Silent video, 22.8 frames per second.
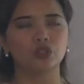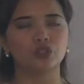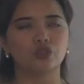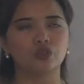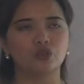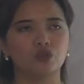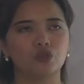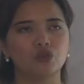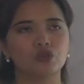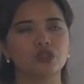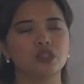
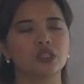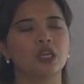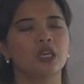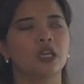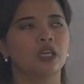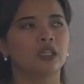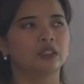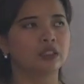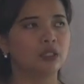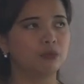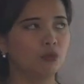choose
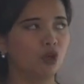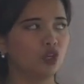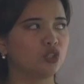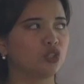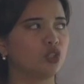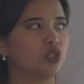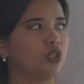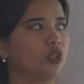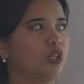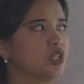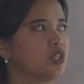the
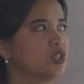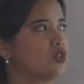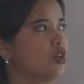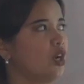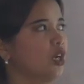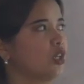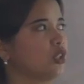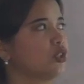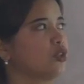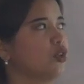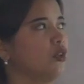modular
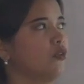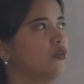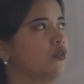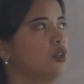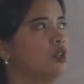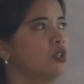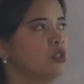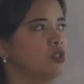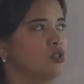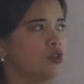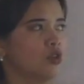instruction.
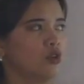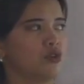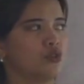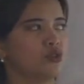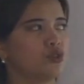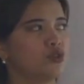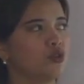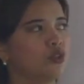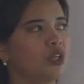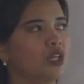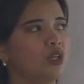So
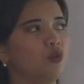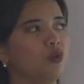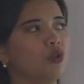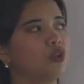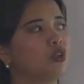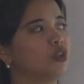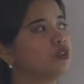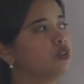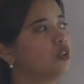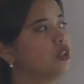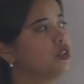student
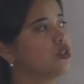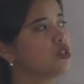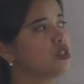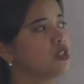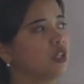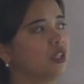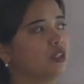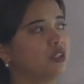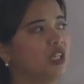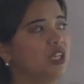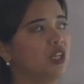will continue
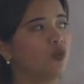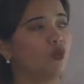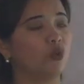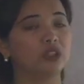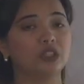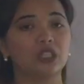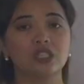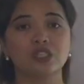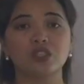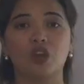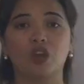studying
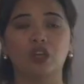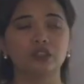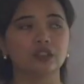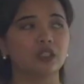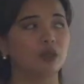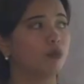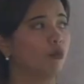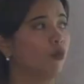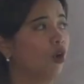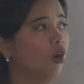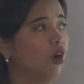what is on
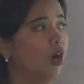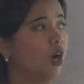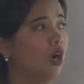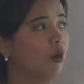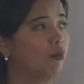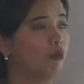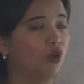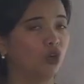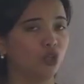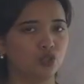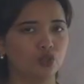the
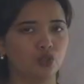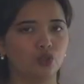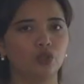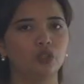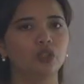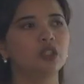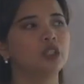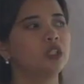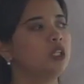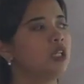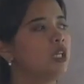
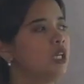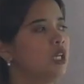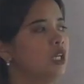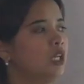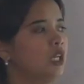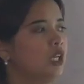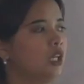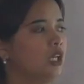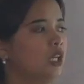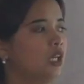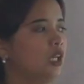module,
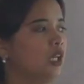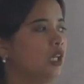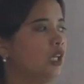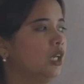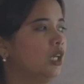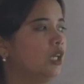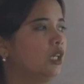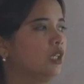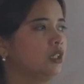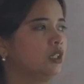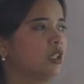
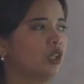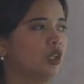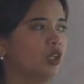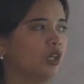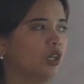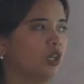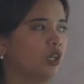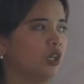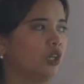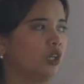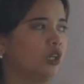and
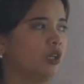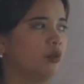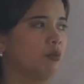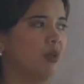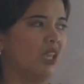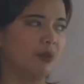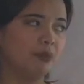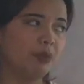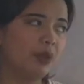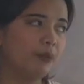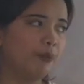there
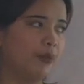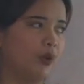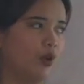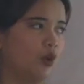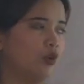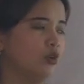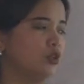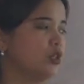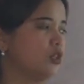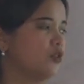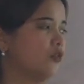may be
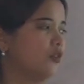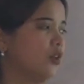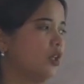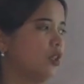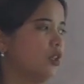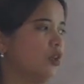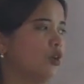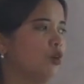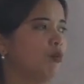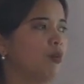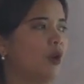post
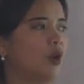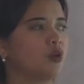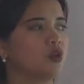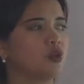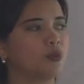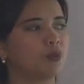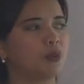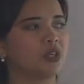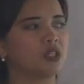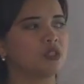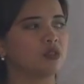video,
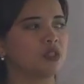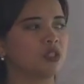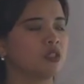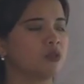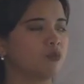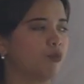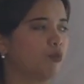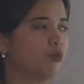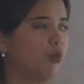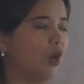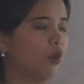
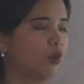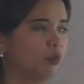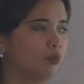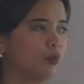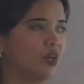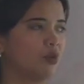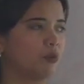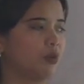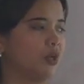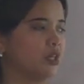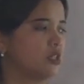
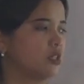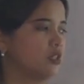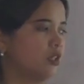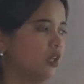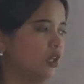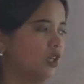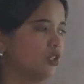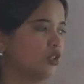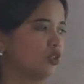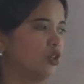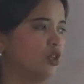PowerPoint
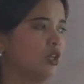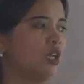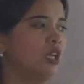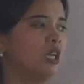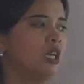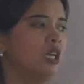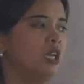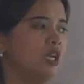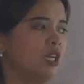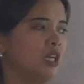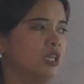presentation,
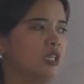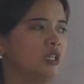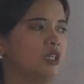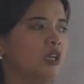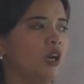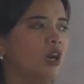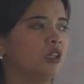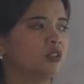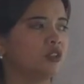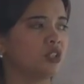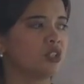and
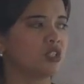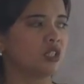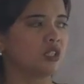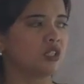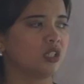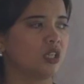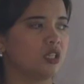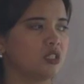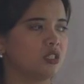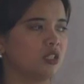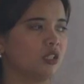other
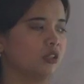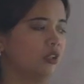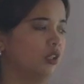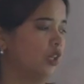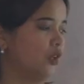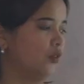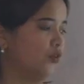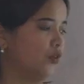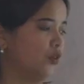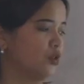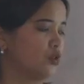suggested
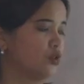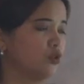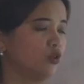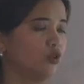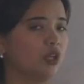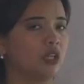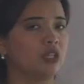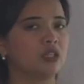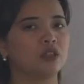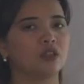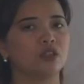link for
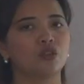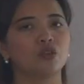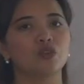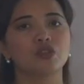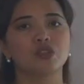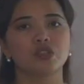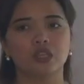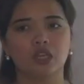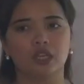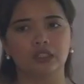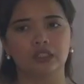students to
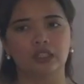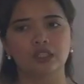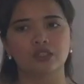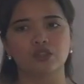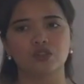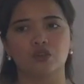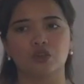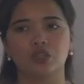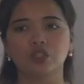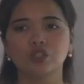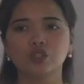study.
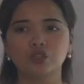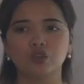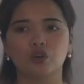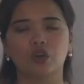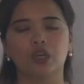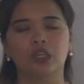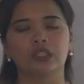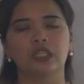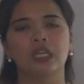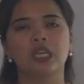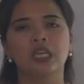So in
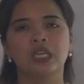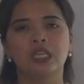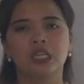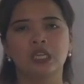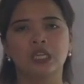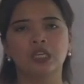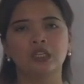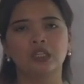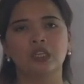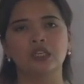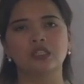short,
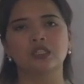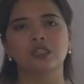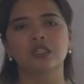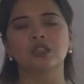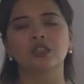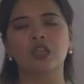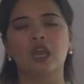here at